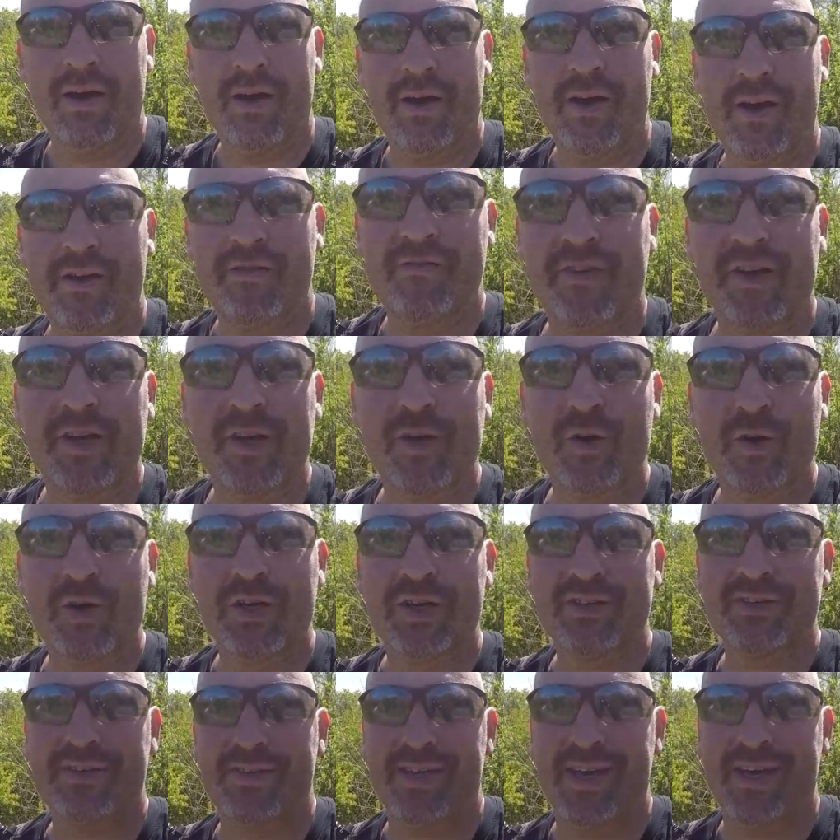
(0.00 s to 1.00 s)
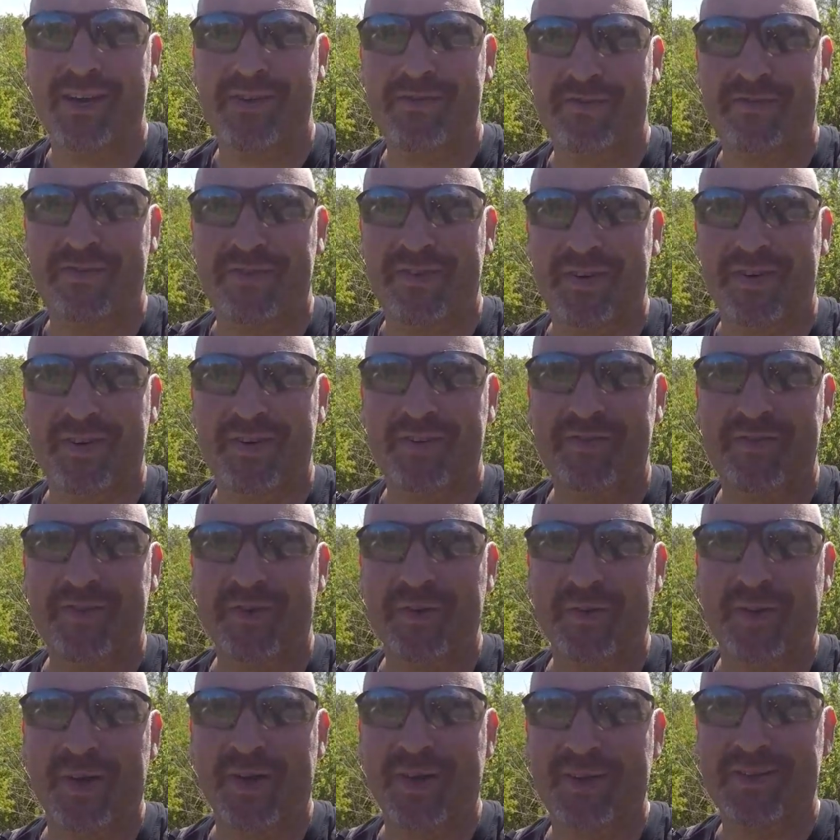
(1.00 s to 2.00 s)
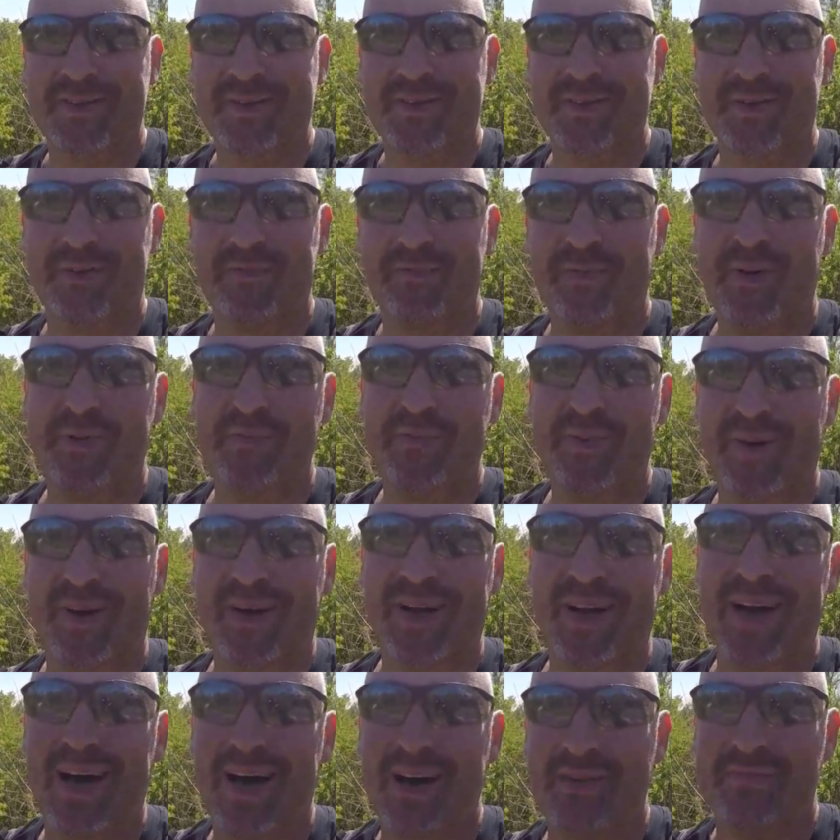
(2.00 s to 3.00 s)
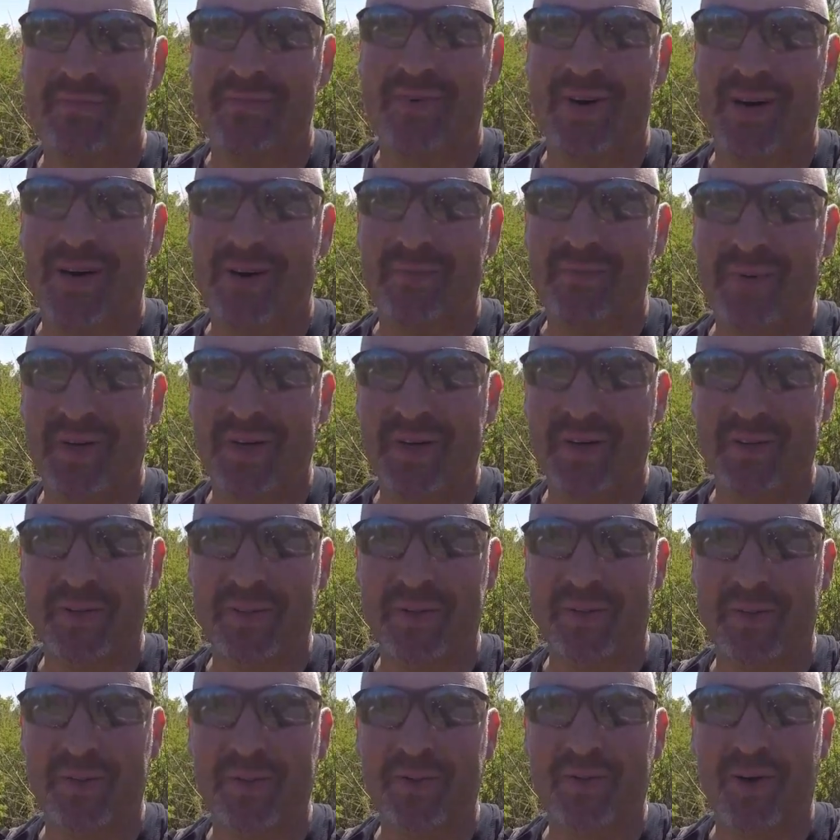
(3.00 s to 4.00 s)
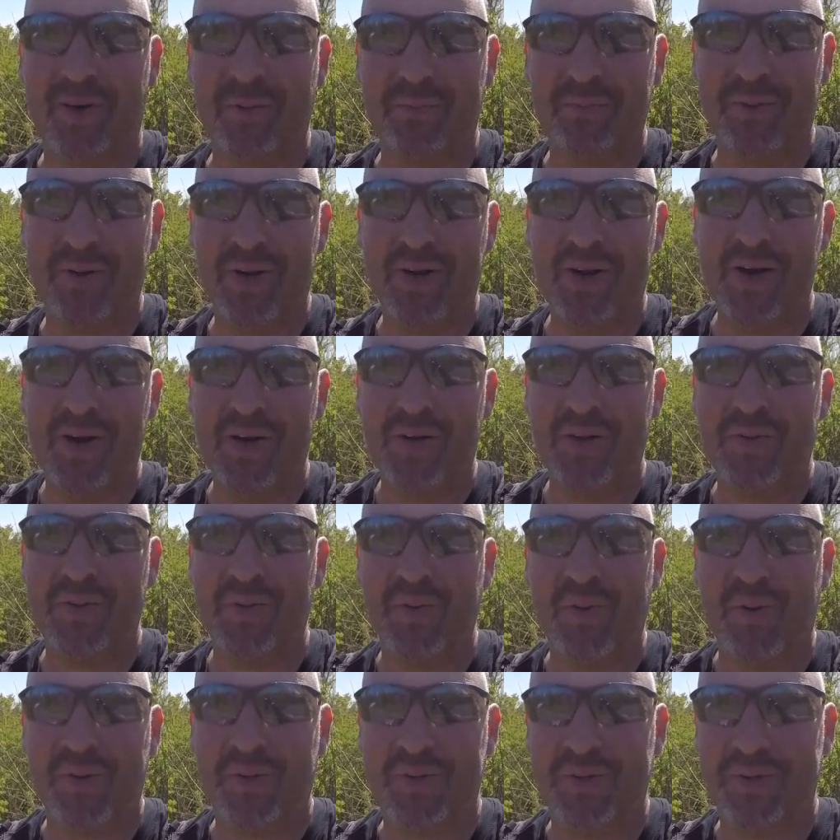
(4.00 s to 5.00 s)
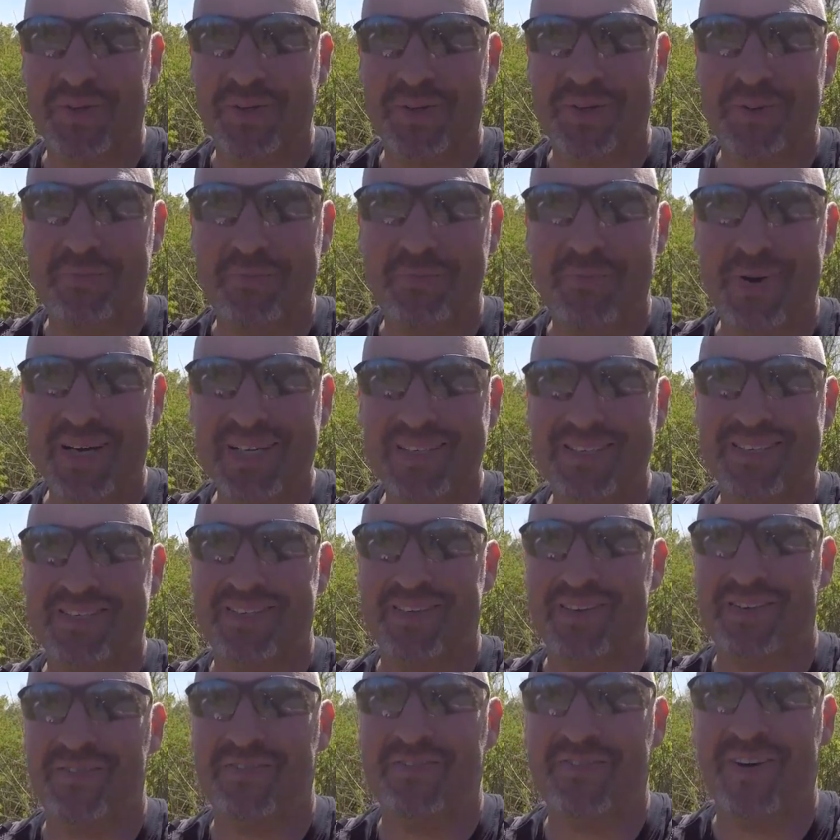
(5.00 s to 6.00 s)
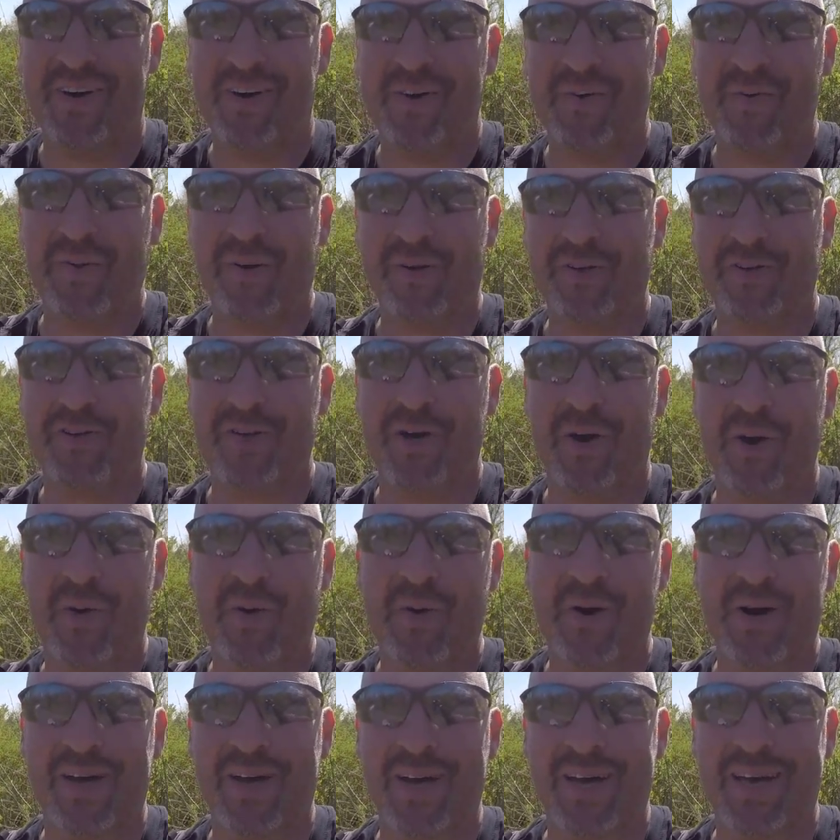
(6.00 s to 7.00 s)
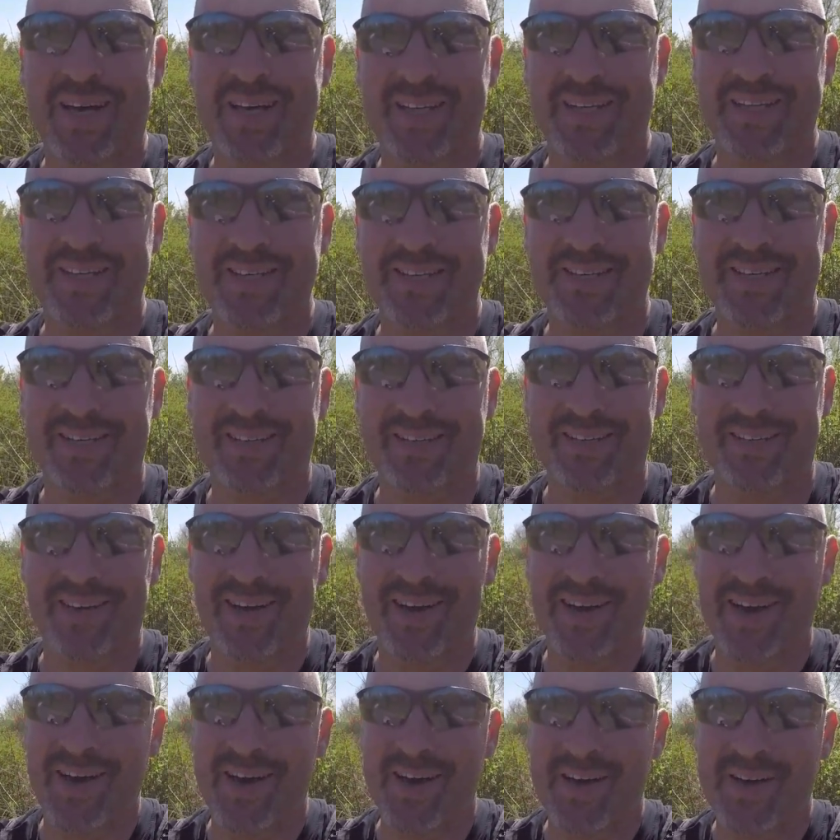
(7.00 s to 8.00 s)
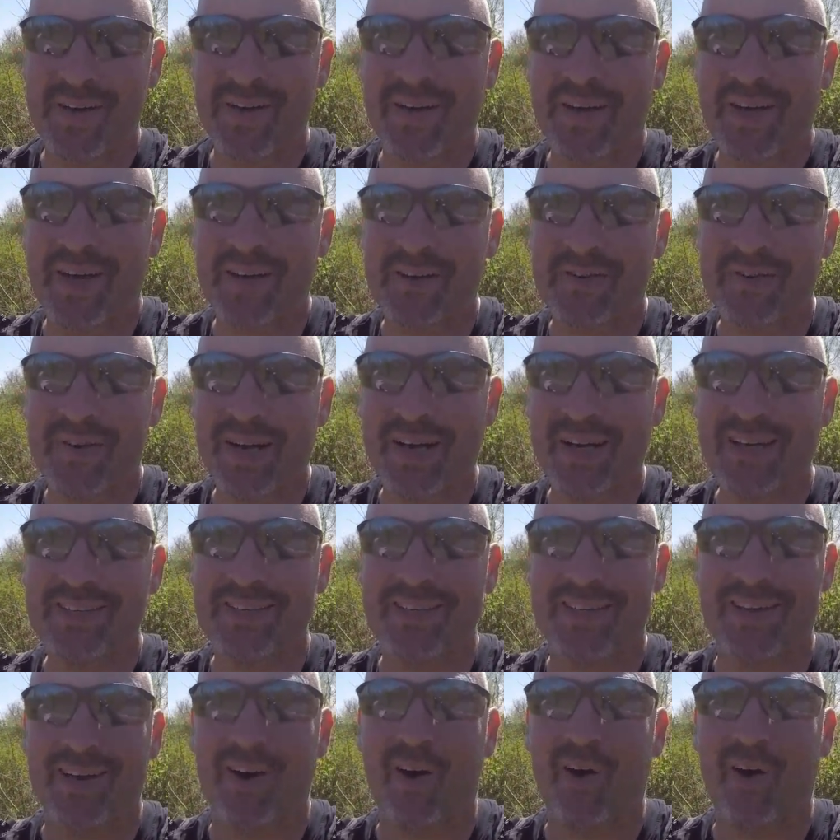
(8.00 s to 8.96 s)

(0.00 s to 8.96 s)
Every New Year's Eve, a few dozens of people climb up here to the top to watch the best fireworks show in the city. You can really see